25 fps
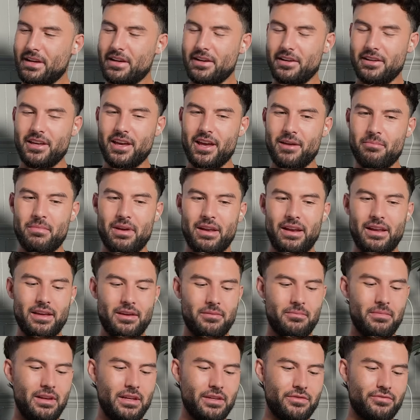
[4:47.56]
Yeah,
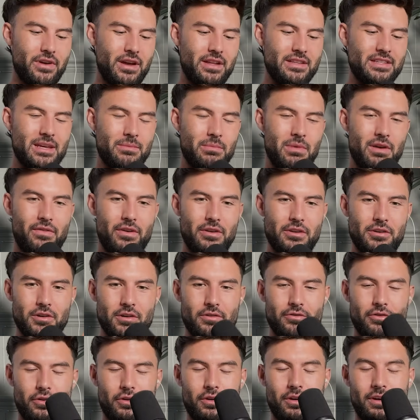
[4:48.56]
Millie's friend sent me a video
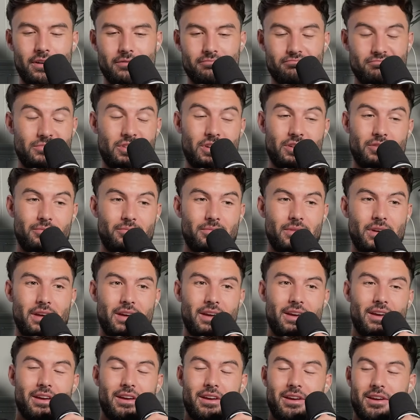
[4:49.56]
of her,
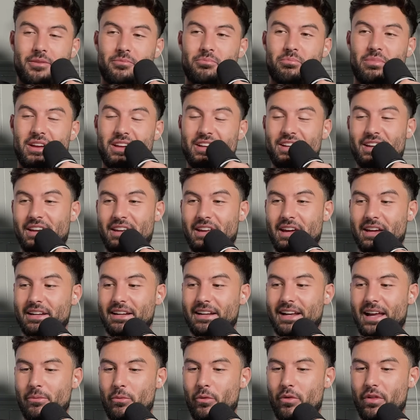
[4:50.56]
being an idiot and
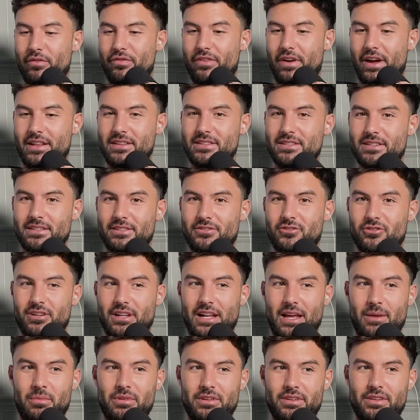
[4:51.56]
climbing over the fence and
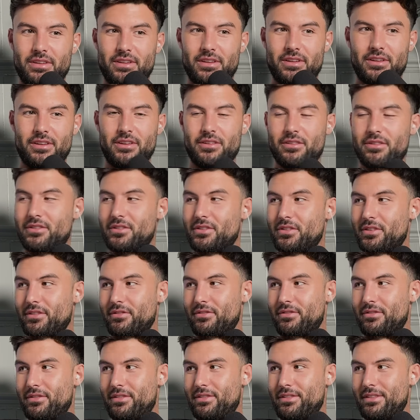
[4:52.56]
climbing to the, sort
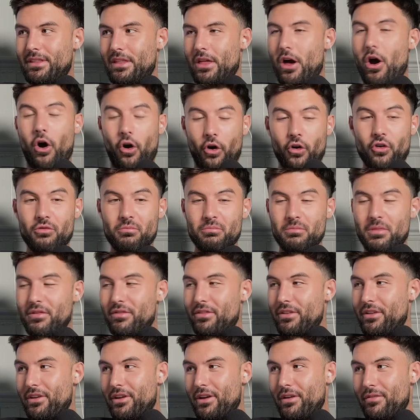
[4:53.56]
of the home of
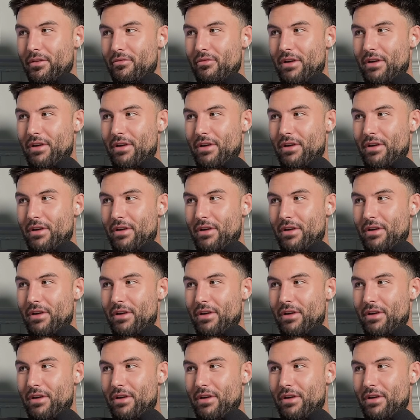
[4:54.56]
the